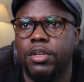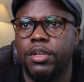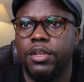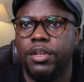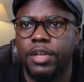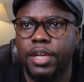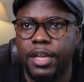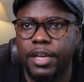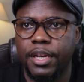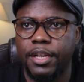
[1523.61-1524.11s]

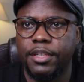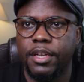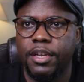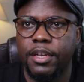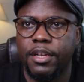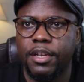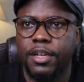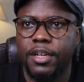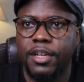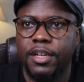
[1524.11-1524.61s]
You get it, yeah?
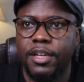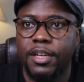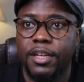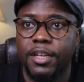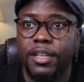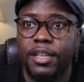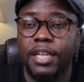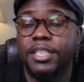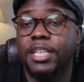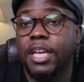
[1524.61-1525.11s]

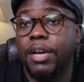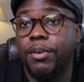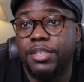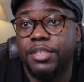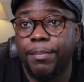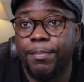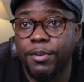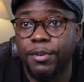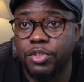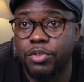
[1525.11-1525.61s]
That's how it's
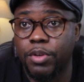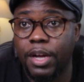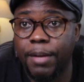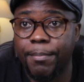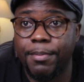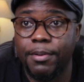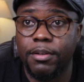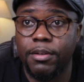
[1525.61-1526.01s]
supposed to happen.